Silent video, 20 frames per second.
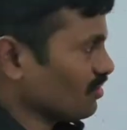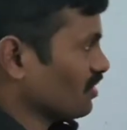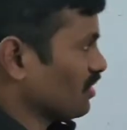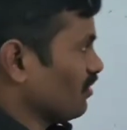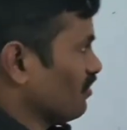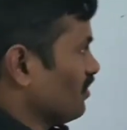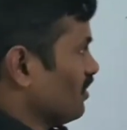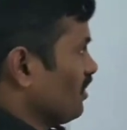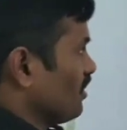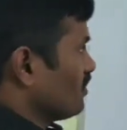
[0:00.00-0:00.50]

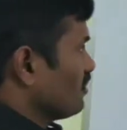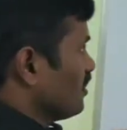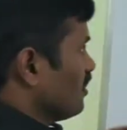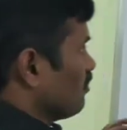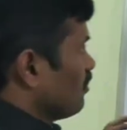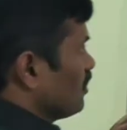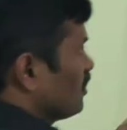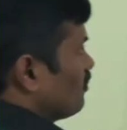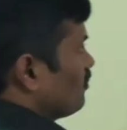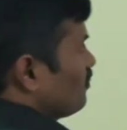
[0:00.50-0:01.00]
Okay. For
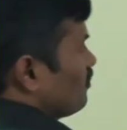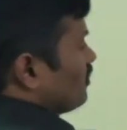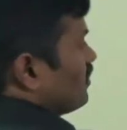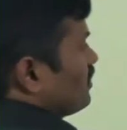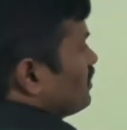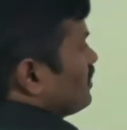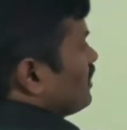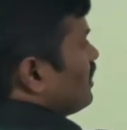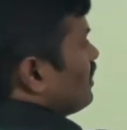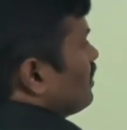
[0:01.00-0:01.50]
example, if
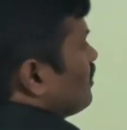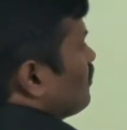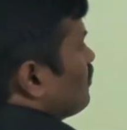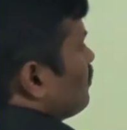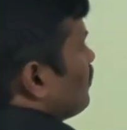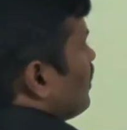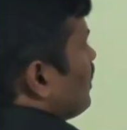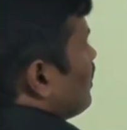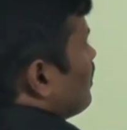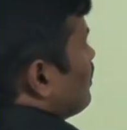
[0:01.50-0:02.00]

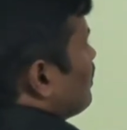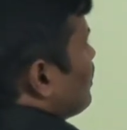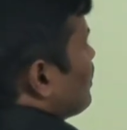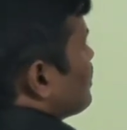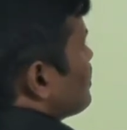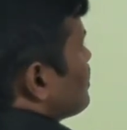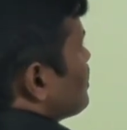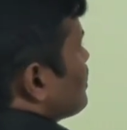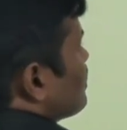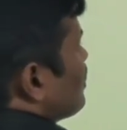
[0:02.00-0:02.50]
I find the
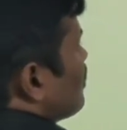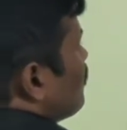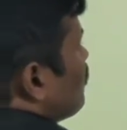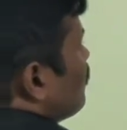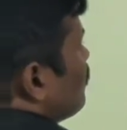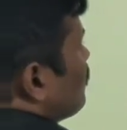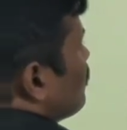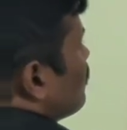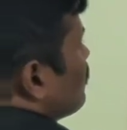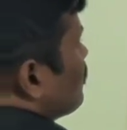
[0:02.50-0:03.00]
HCF